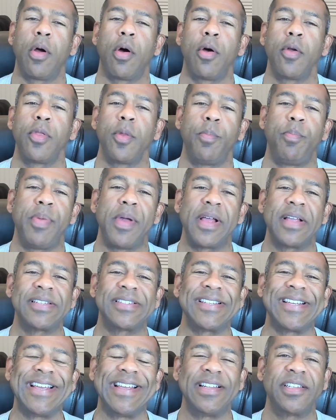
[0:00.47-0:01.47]
are the
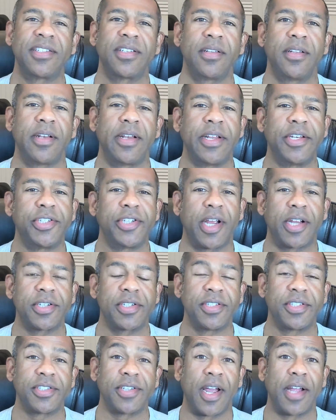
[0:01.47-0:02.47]
best insulin
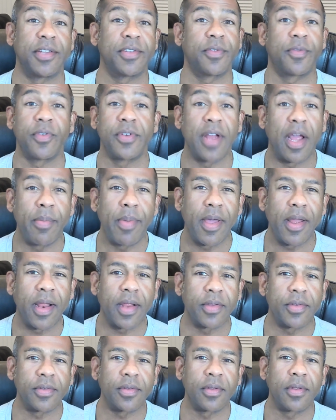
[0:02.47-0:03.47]
injection sites for
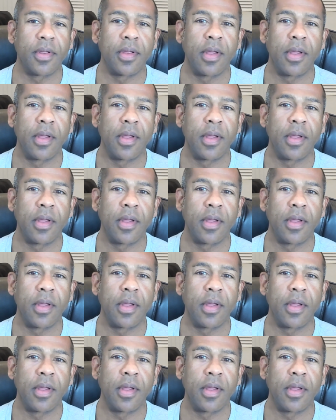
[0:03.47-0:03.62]
diabetics?